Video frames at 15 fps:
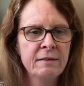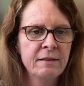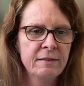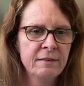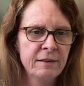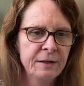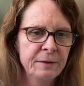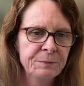
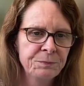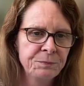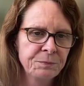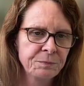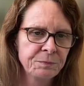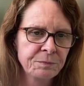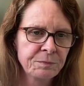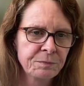ACC.
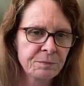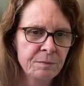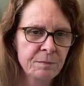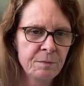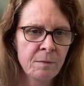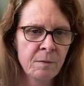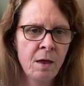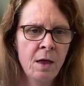
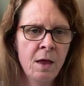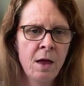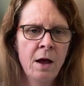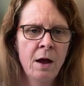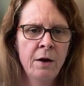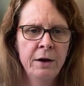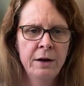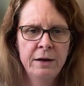
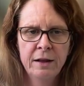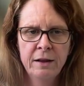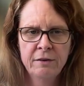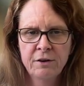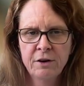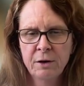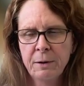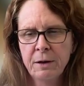All right, now
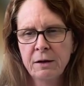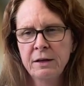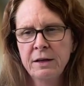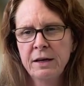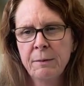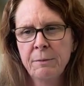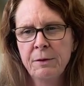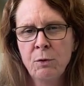let's talk about
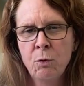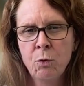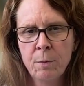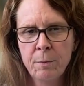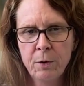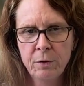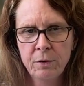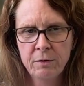cleaning up the
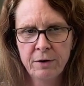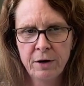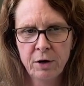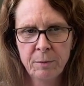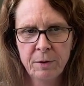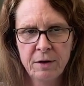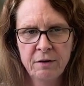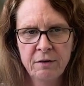hormone
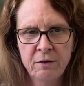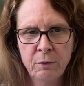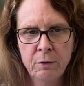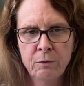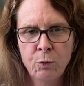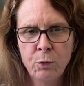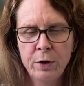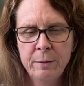environment. So
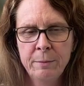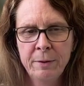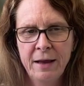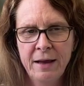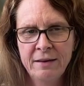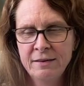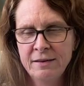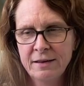avoid
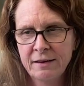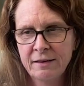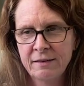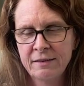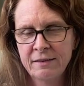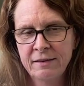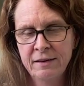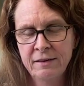
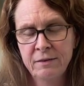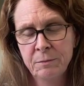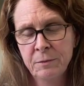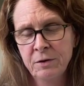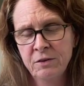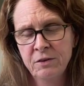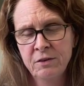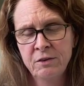plastics as
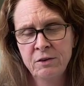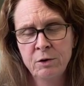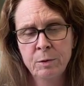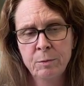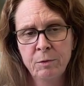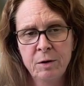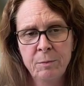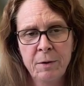much as
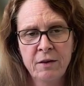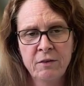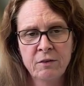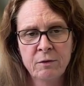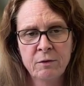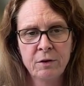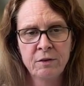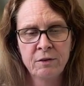humanly possible.